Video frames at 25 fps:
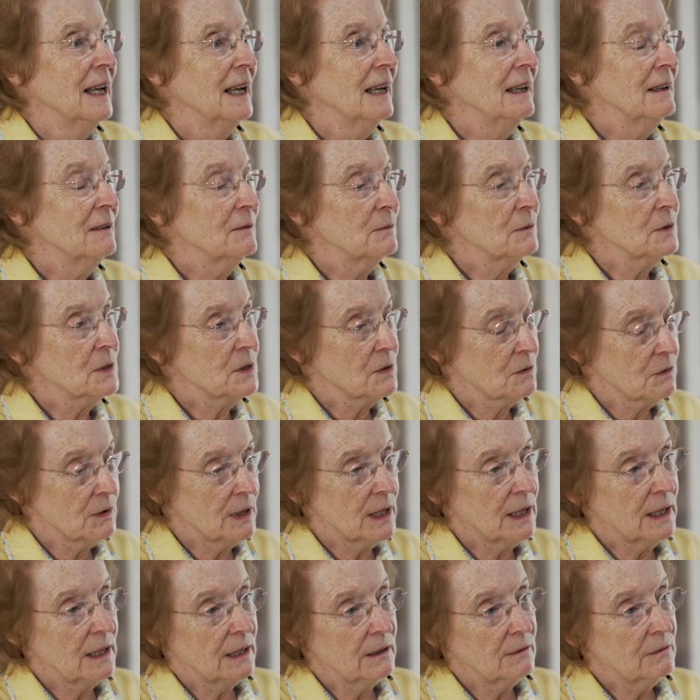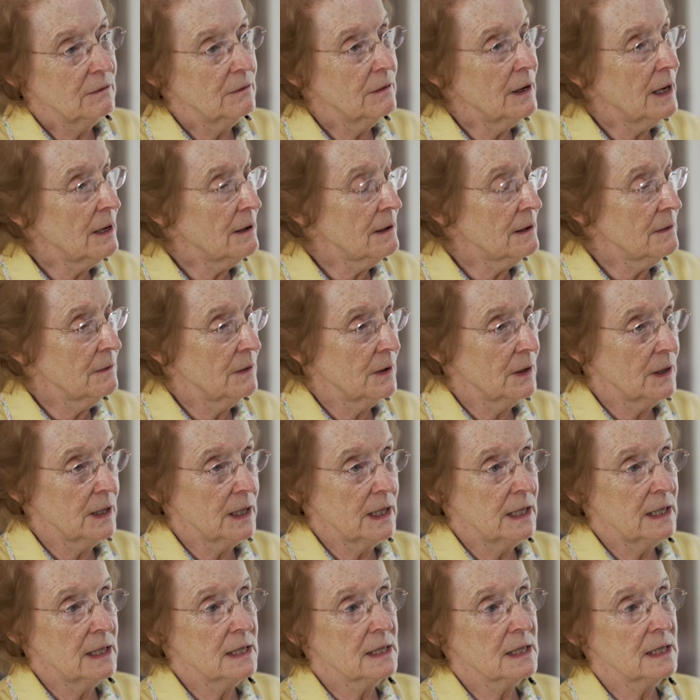It was really very, very
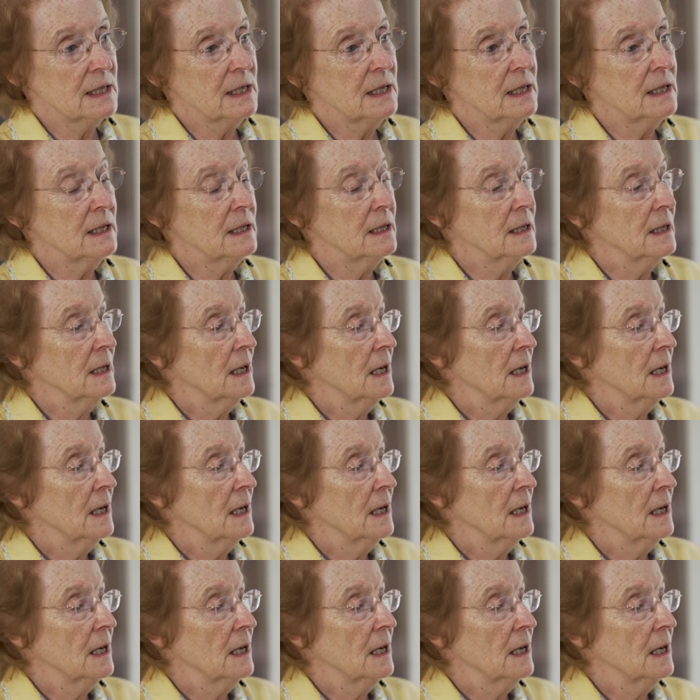easy.